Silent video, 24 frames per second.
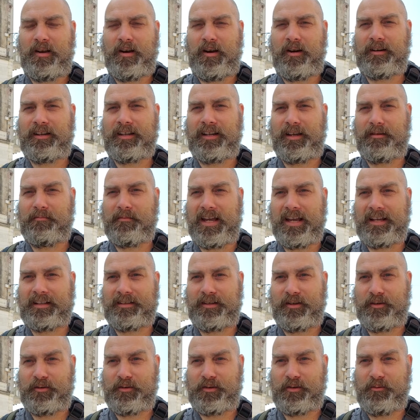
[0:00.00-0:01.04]
Harkening back
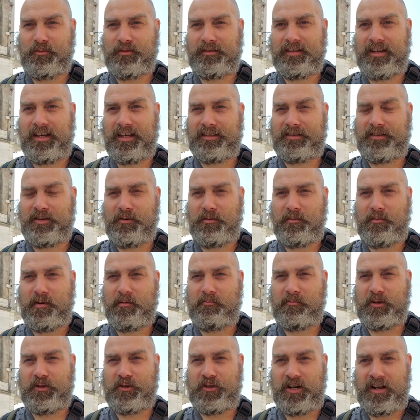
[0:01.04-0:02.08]
to your school days, do you
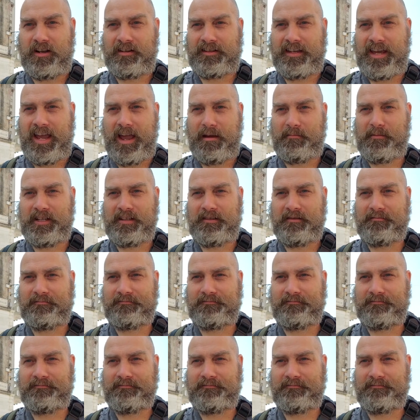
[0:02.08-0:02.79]
remember John Cabot?